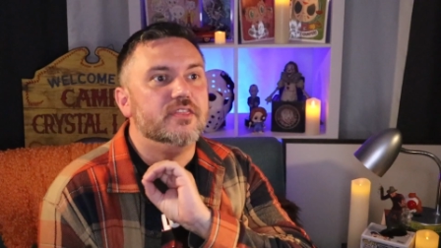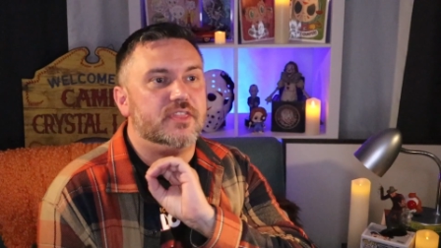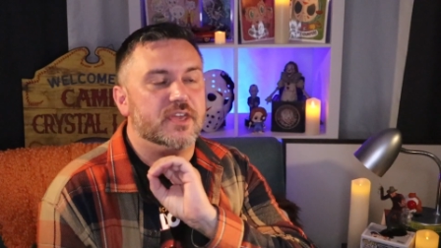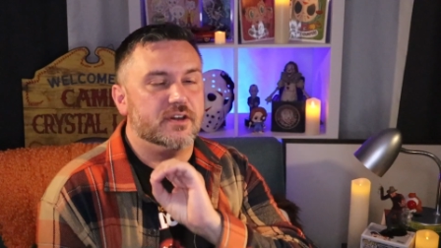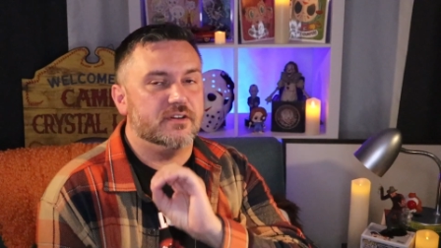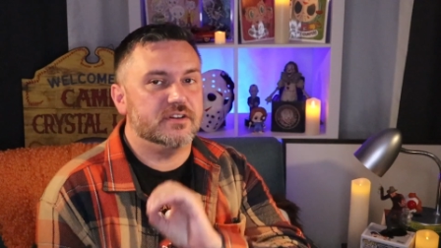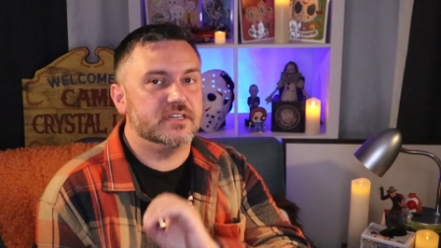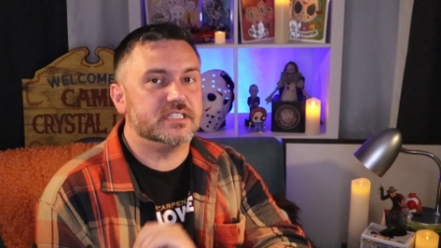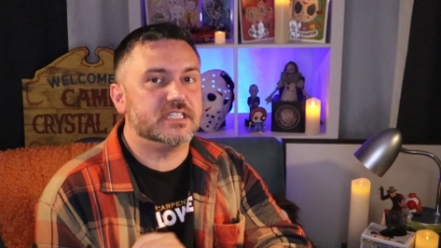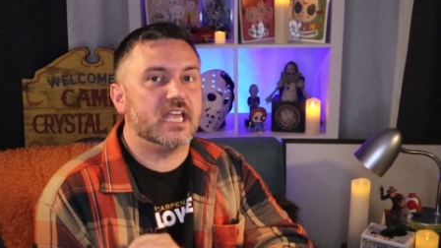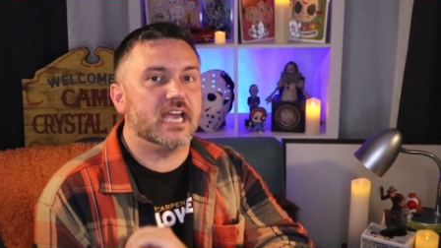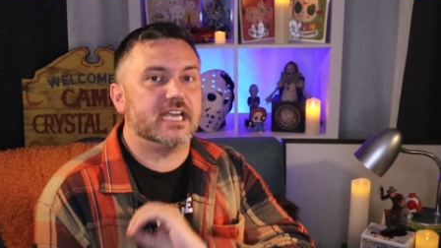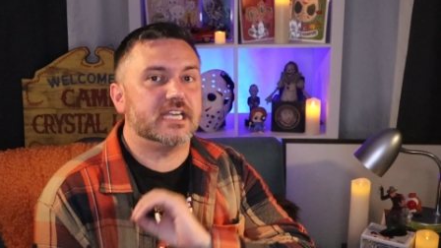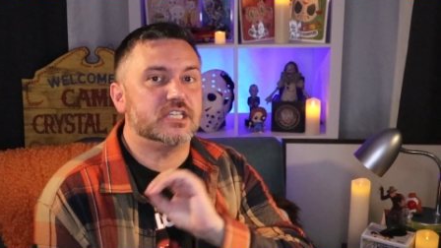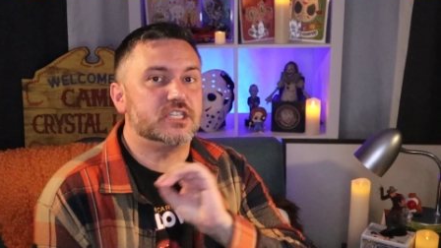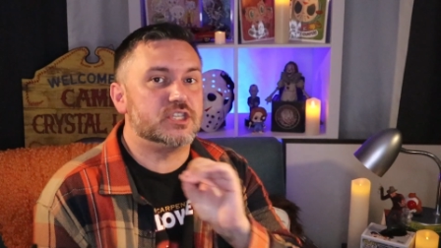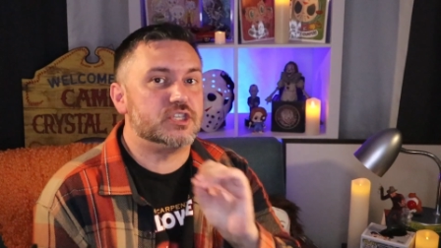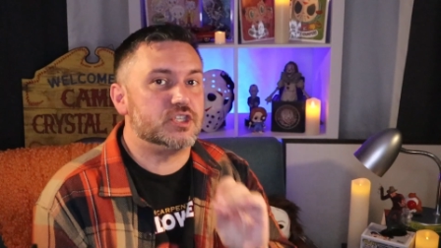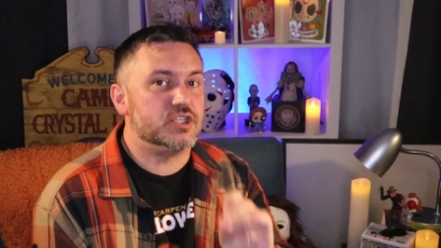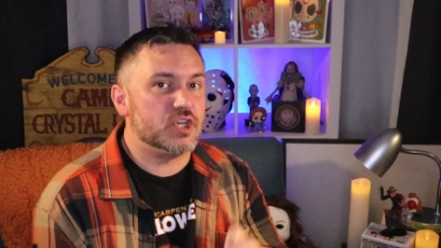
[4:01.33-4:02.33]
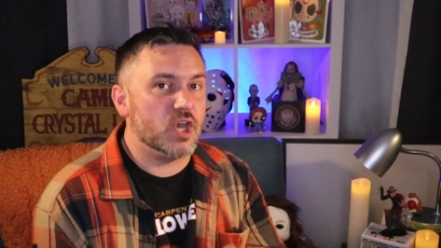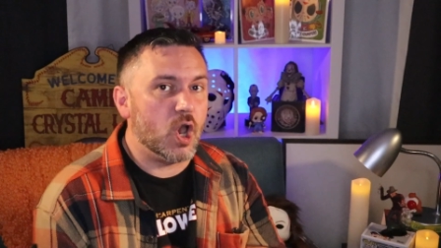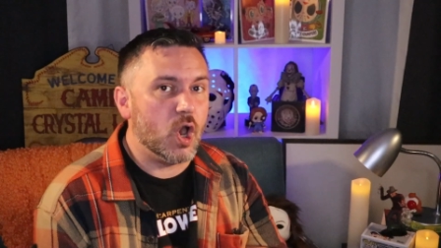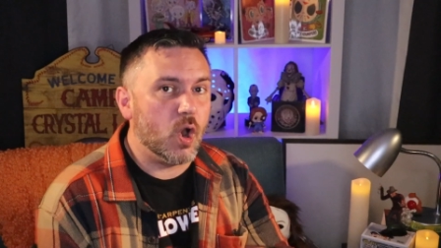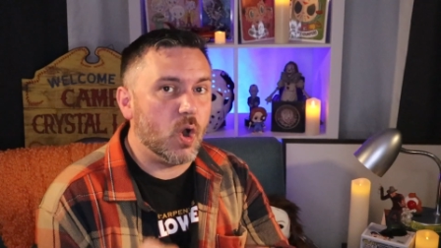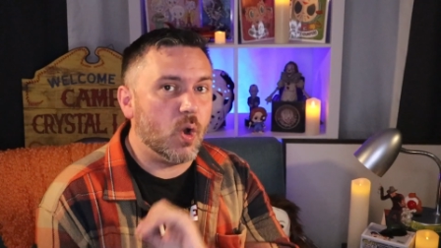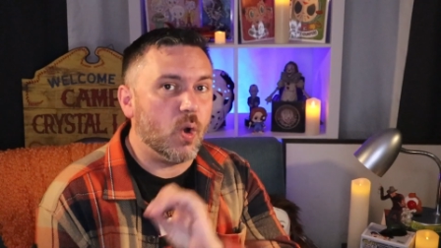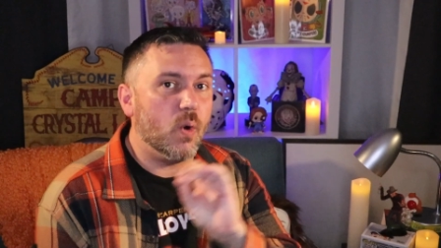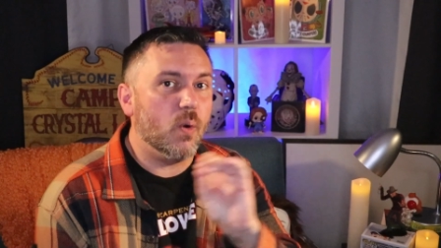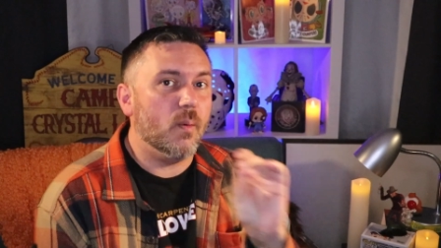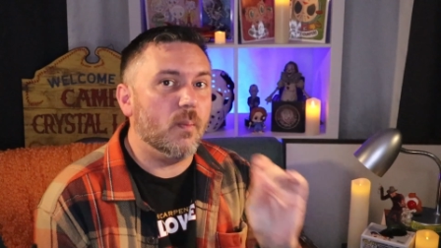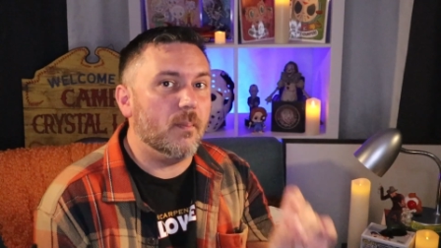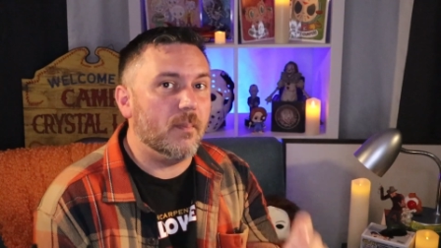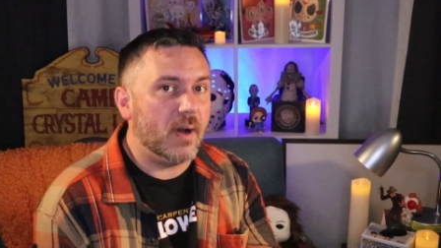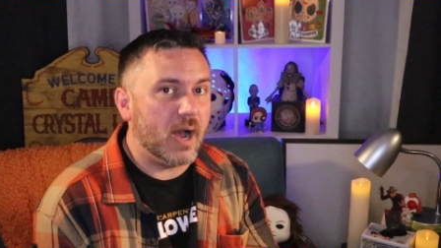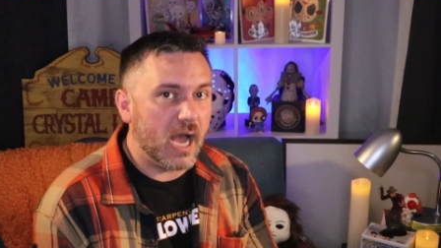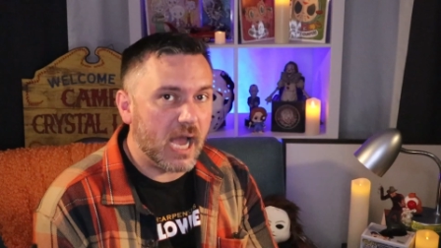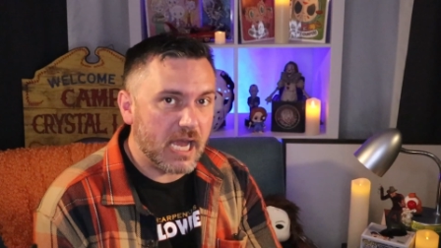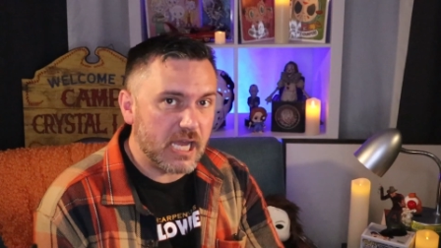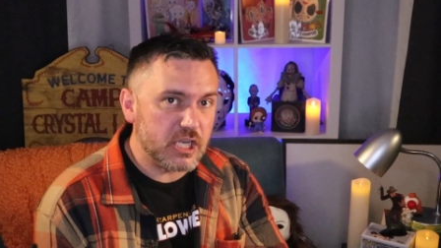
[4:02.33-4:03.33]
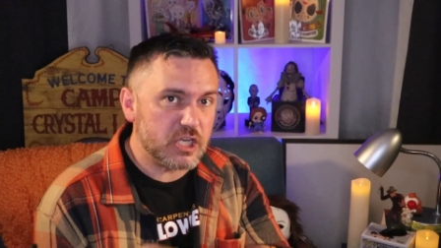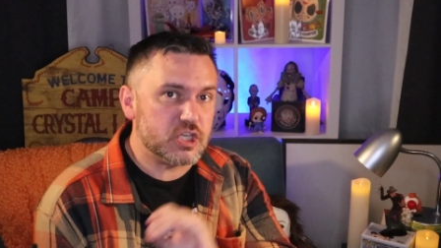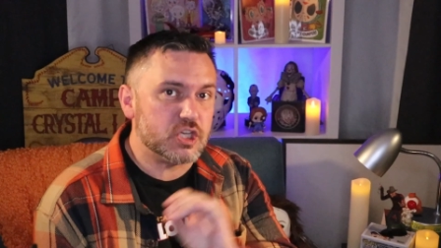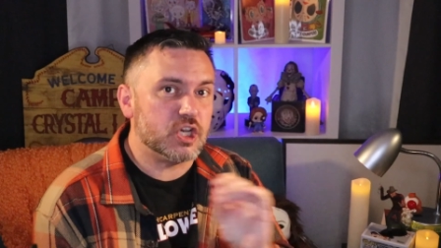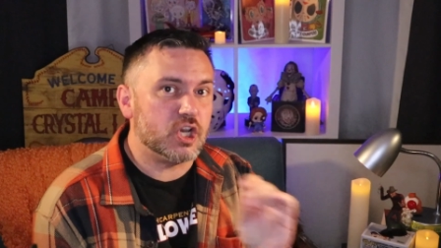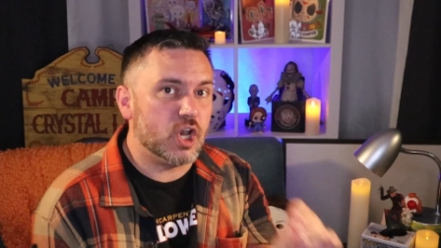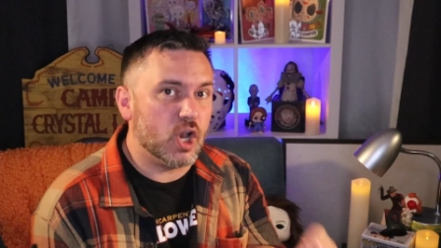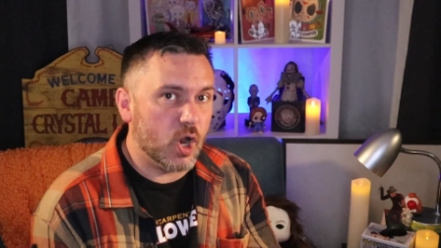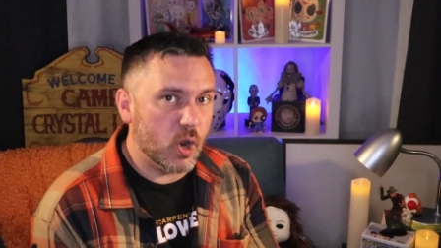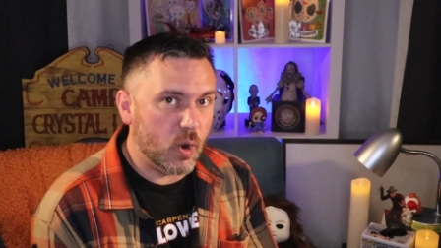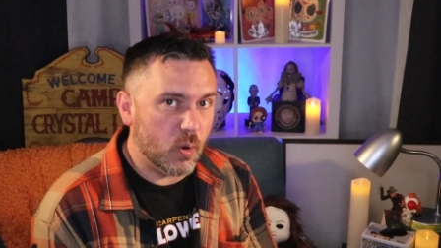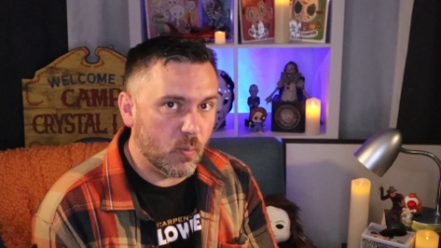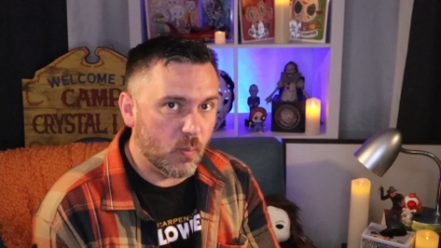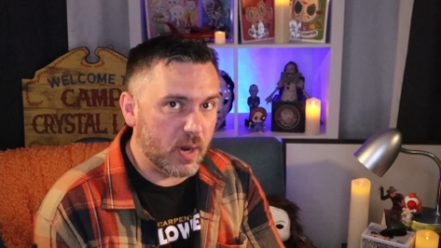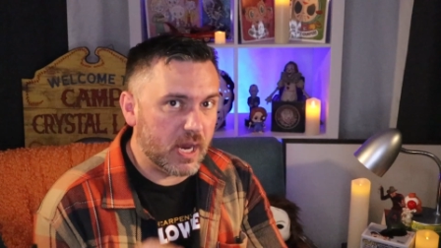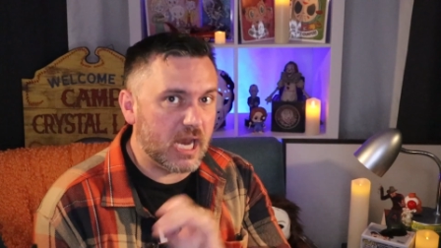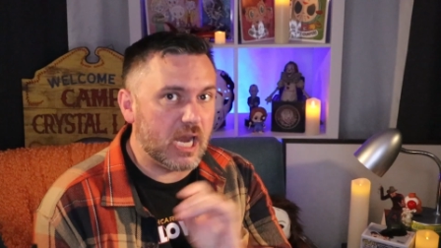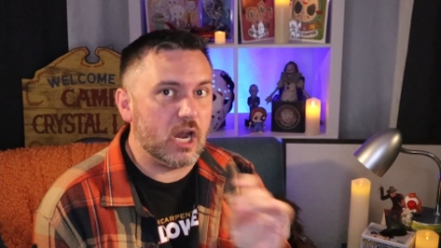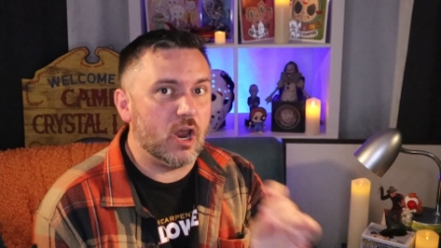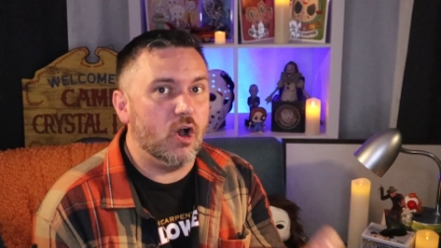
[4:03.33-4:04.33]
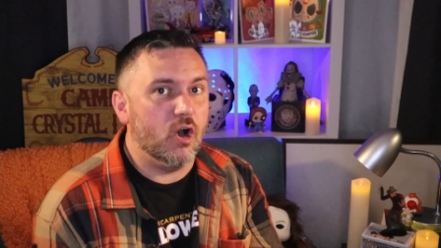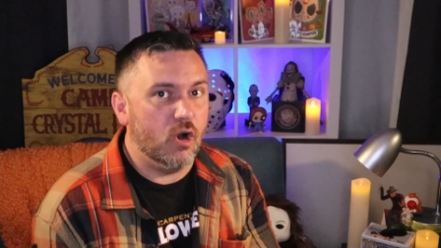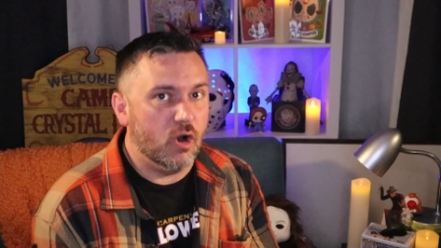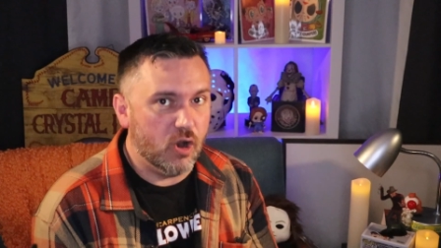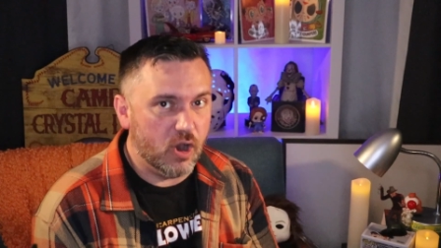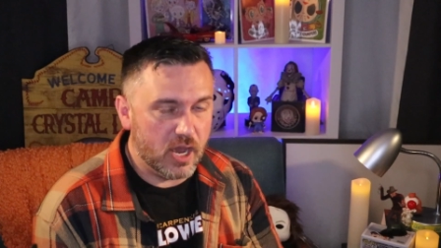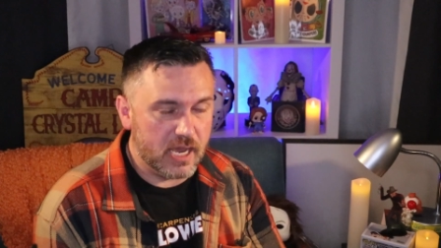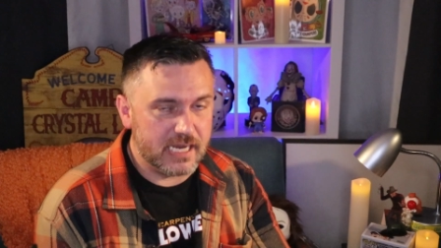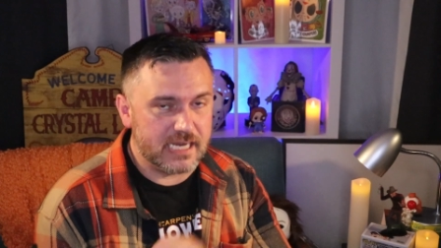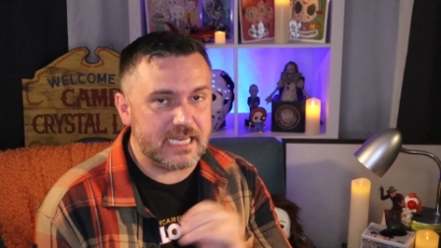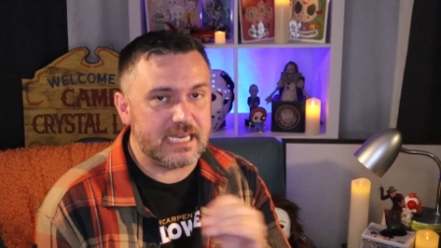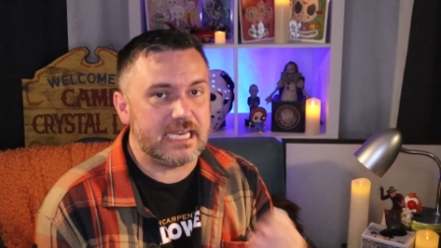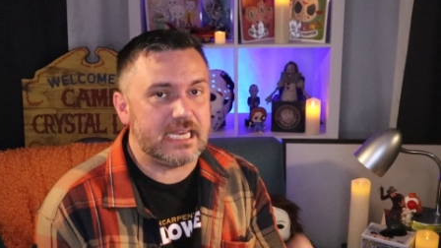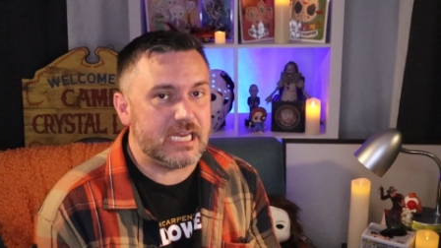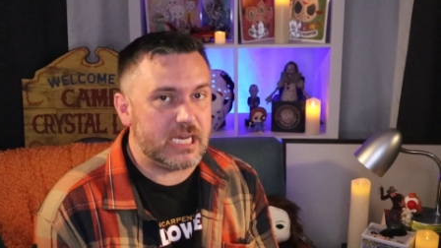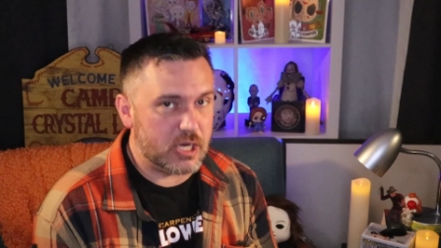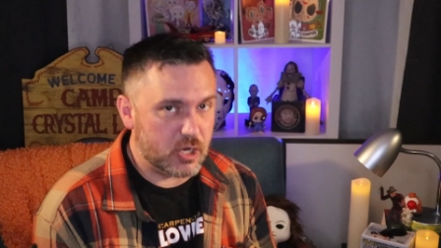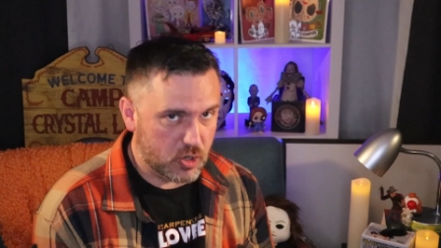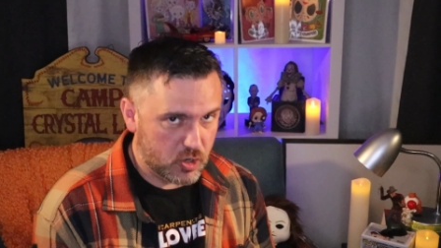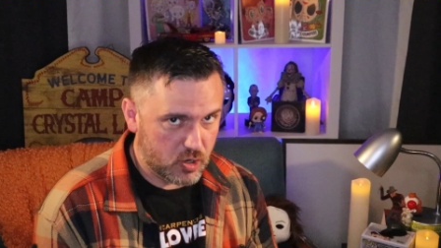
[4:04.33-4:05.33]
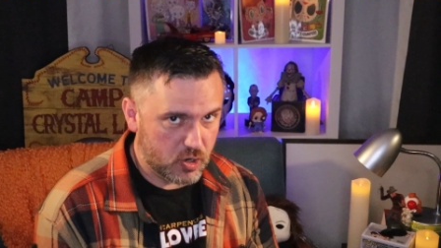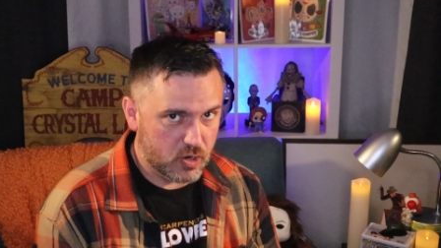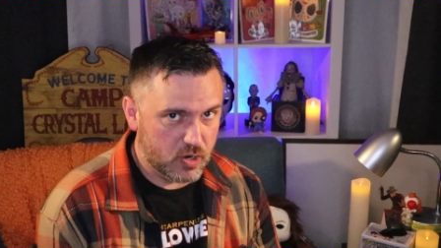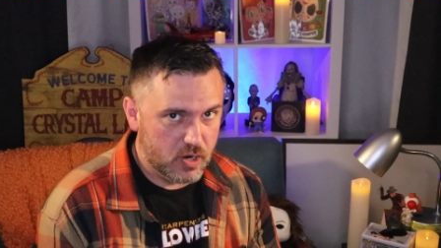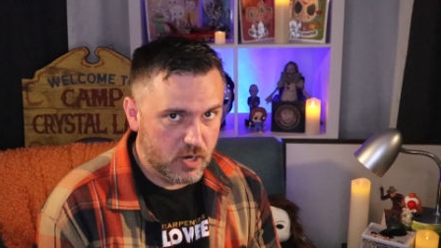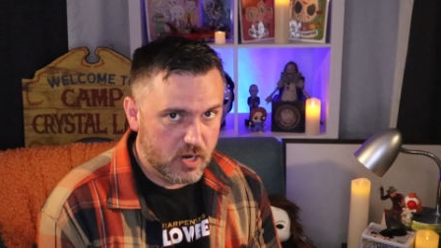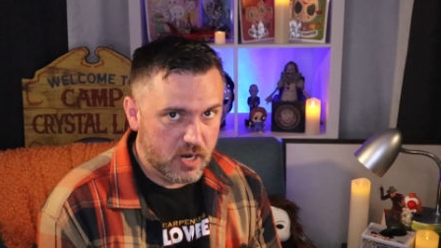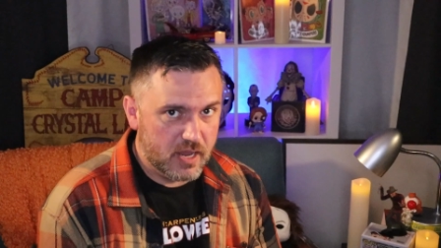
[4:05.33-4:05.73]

There is like so much going on here